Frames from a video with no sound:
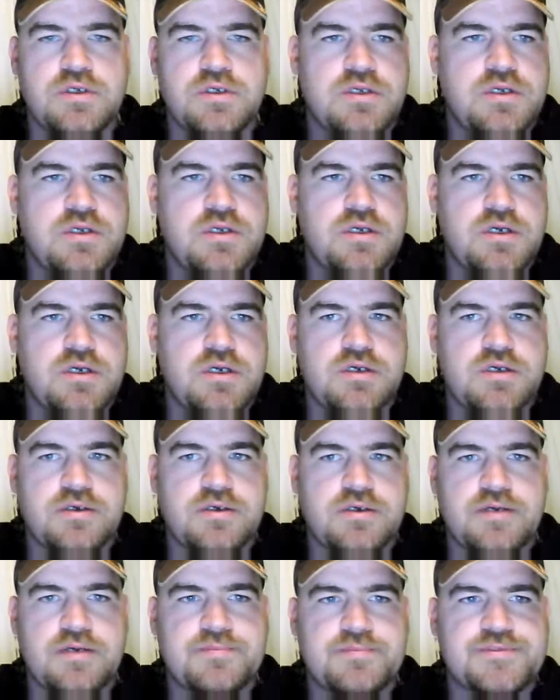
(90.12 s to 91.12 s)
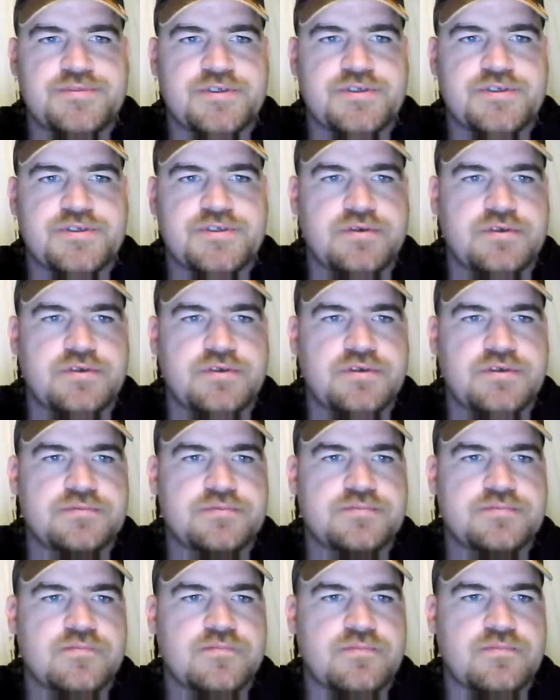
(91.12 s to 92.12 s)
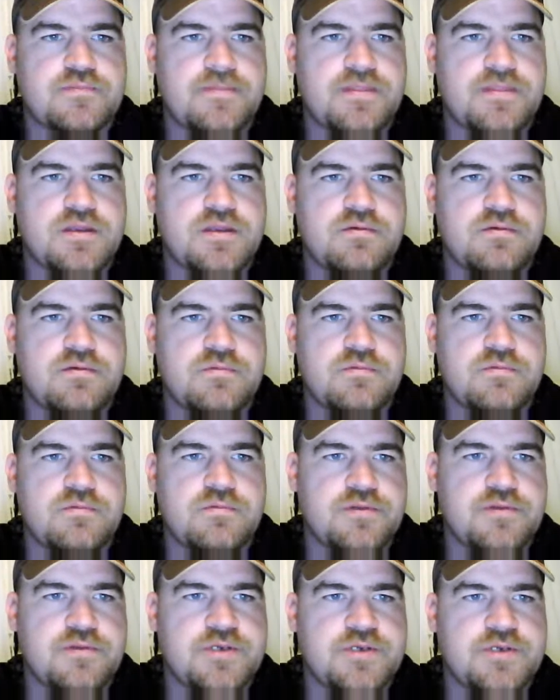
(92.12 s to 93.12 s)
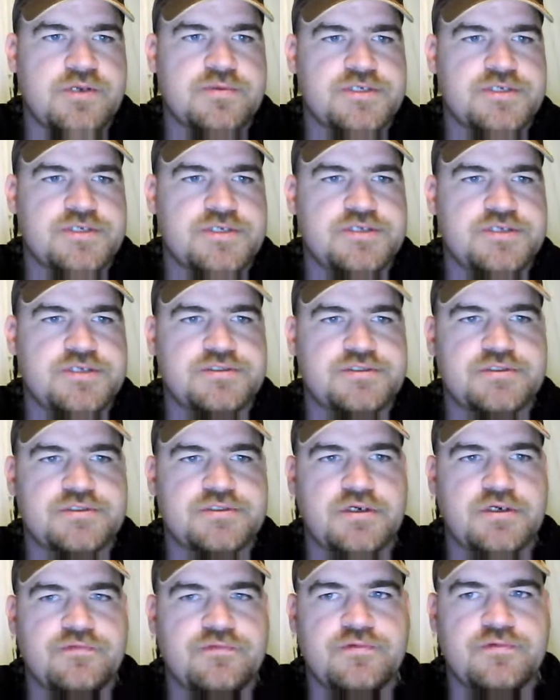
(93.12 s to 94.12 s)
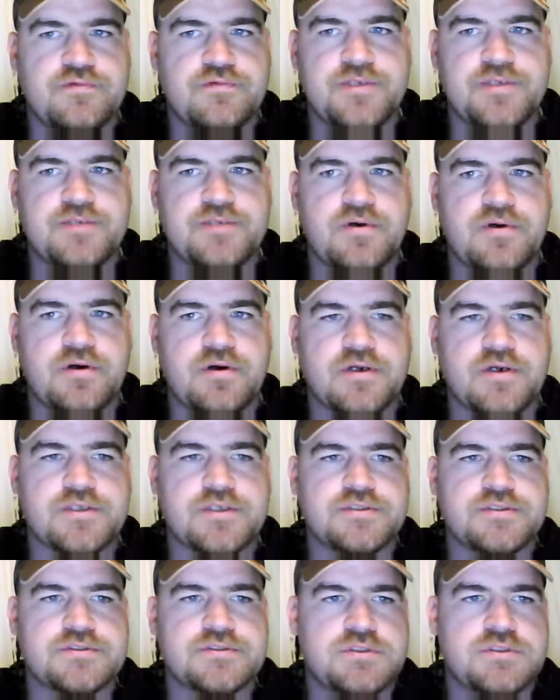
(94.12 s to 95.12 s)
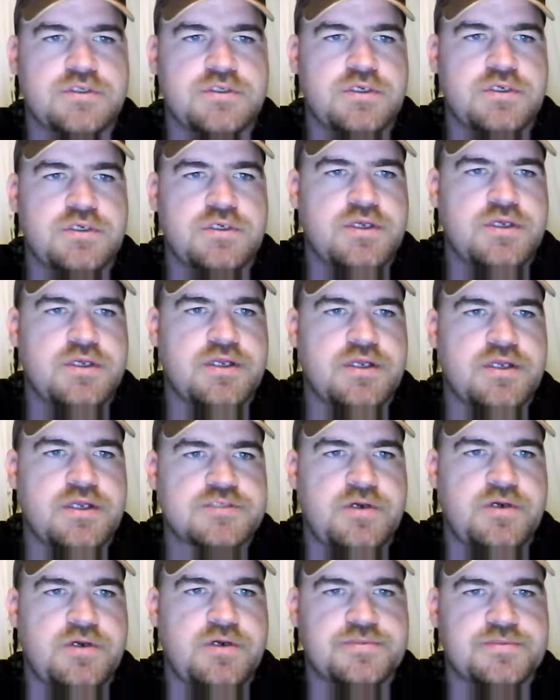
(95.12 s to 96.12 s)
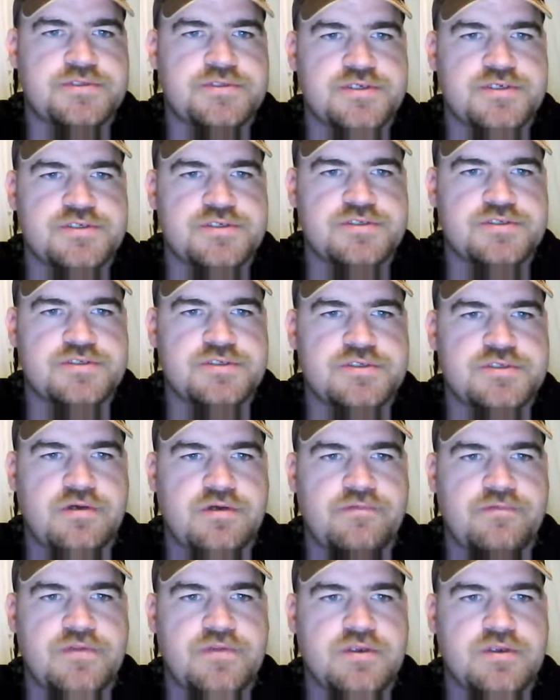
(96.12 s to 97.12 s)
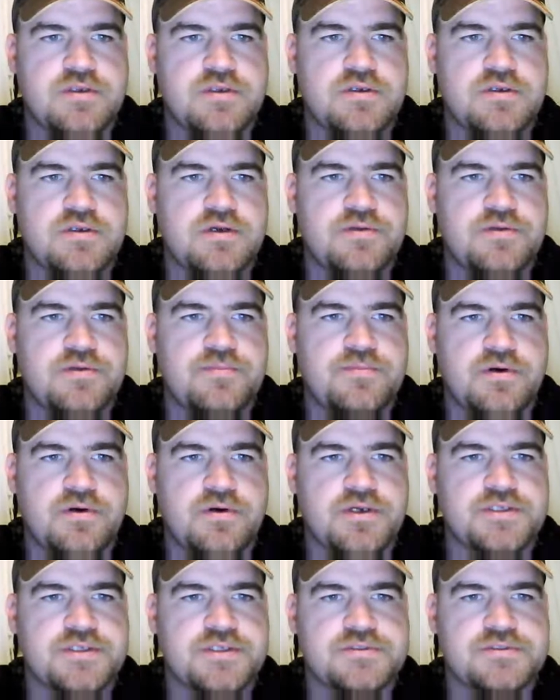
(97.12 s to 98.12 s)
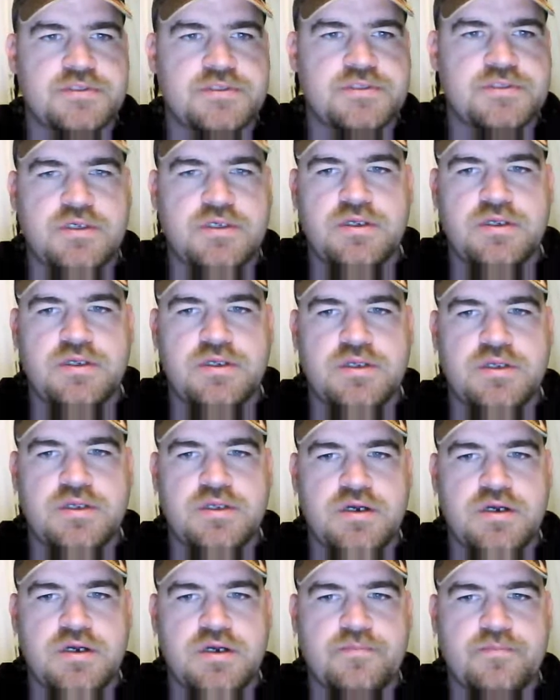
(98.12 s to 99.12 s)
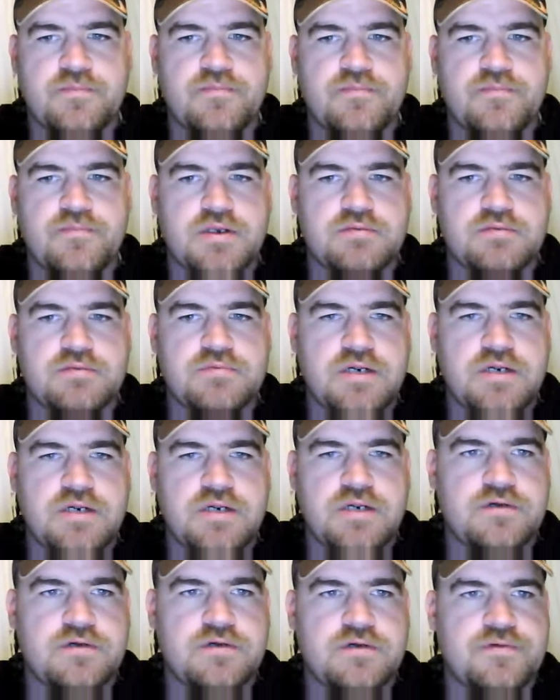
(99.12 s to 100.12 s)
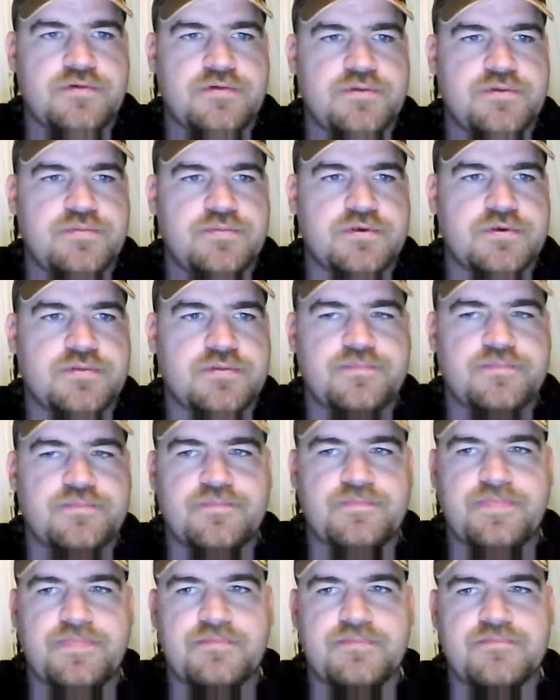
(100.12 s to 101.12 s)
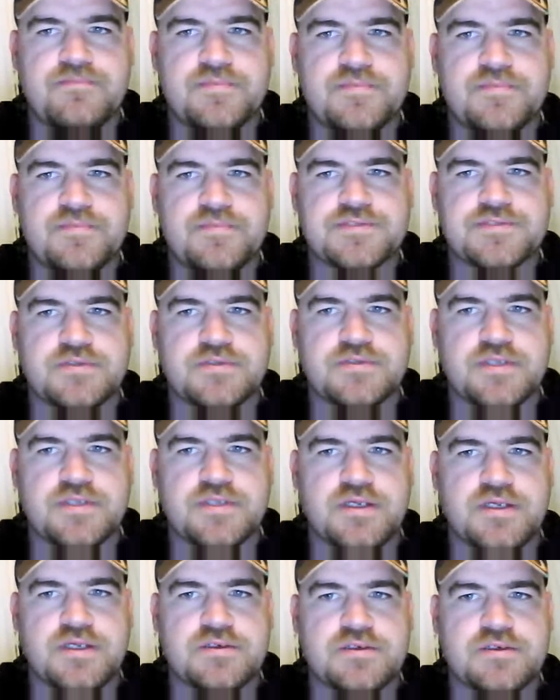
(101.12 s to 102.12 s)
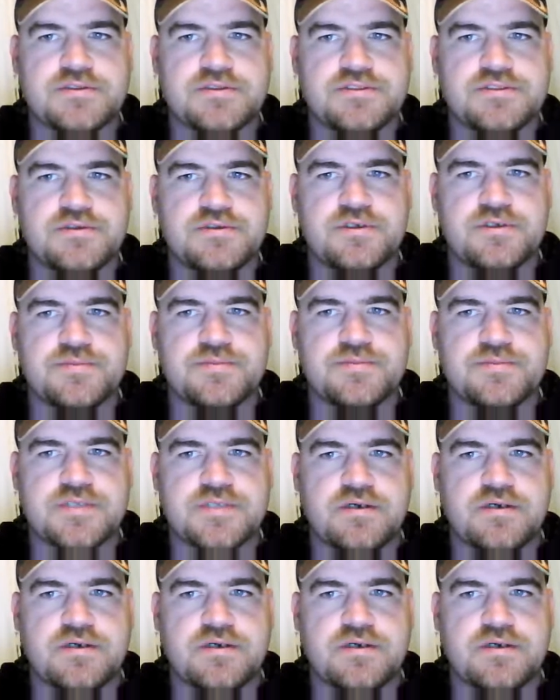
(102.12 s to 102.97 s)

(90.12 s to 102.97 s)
I'm showing with a big percentage of the big parties and a small percentage of the other parties, and however you want to mess with that, it still comes out